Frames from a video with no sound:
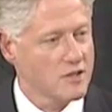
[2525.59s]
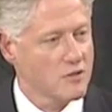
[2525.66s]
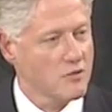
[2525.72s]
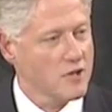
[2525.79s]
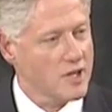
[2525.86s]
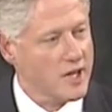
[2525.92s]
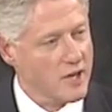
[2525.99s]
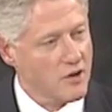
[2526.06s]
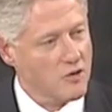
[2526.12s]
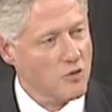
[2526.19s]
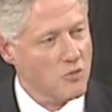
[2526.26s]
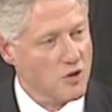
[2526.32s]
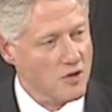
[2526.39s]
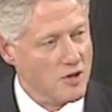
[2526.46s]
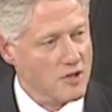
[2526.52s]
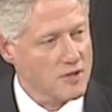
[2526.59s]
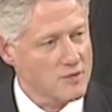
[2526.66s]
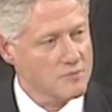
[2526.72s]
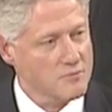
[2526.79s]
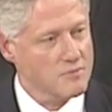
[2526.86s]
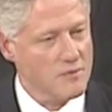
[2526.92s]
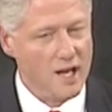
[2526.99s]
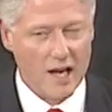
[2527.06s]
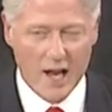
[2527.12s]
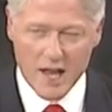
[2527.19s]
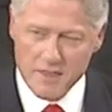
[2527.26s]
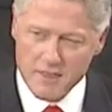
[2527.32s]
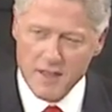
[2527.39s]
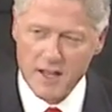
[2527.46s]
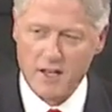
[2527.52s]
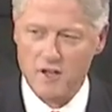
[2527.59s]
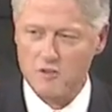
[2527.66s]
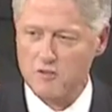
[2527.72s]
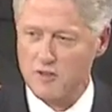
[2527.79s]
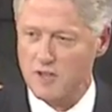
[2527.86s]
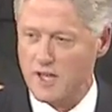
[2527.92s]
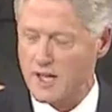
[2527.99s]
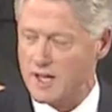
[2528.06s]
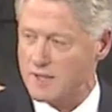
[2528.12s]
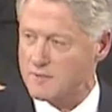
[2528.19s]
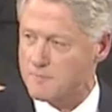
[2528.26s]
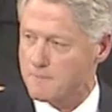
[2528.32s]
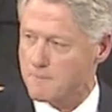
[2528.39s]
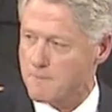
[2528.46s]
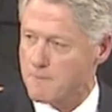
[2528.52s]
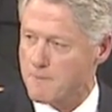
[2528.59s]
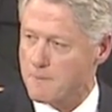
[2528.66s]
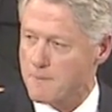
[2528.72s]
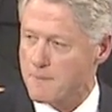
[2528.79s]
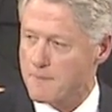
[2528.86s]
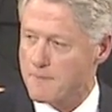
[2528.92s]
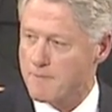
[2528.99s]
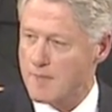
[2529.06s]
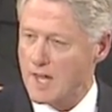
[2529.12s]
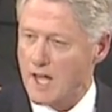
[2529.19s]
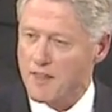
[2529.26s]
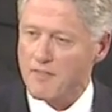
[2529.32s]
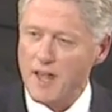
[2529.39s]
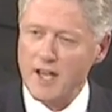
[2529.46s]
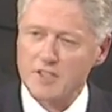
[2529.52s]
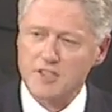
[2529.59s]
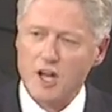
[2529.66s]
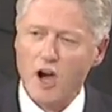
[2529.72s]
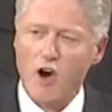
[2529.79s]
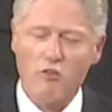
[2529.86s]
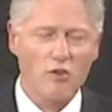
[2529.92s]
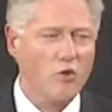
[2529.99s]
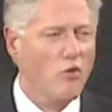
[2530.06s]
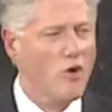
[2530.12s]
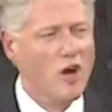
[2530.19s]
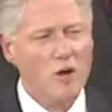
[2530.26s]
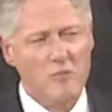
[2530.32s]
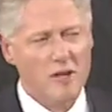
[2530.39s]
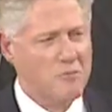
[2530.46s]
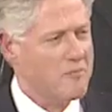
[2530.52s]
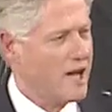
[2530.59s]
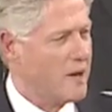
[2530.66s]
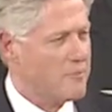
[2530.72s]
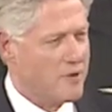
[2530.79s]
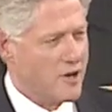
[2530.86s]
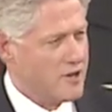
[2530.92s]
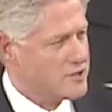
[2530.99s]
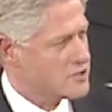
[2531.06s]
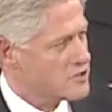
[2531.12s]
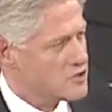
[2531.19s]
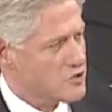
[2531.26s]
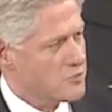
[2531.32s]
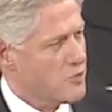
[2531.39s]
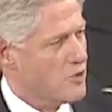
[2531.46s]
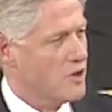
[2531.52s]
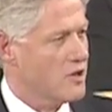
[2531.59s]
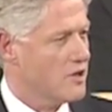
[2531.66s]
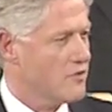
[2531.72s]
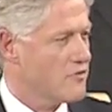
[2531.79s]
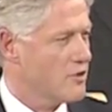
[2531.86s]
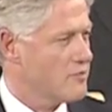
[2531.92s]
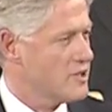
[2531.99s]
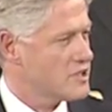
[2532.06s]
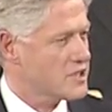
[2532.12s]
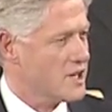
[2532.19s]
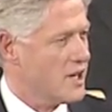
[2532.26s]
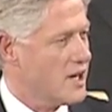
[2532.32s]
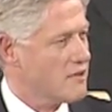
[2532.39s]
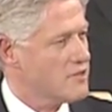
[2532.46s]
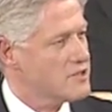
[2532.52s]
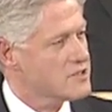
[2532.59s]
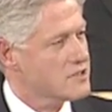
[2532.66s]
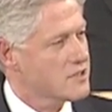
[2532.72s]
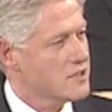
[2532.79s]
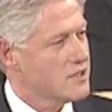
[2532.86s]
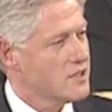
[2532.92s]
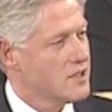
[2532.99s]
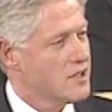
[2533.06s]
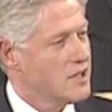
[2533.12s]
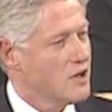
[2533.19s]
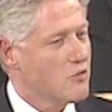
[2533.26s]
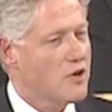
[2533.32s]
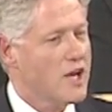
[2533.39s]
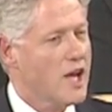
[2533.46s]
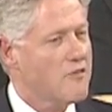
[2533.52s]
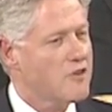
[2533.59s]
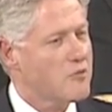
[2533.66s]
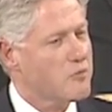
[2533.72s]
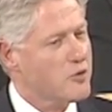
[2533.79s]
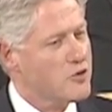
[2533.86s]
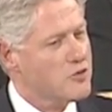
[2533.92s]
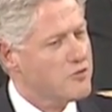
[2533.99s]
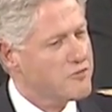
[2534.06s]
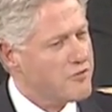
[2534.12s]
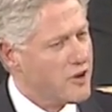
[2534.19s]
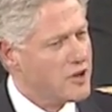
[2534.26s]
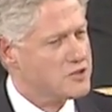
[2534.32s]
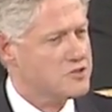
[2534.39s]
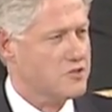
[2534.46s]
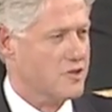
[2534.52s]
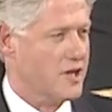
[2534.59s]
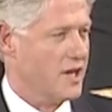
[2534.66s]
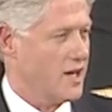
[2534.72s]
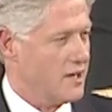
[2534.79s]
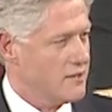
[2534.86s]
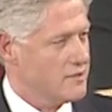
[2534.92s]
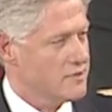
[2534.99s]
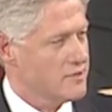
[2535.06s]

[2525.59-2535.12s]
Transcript: when they go to work, and I thank you for that. Thanks to overwhelming bipartisan support from this Congress, we have improved foster care.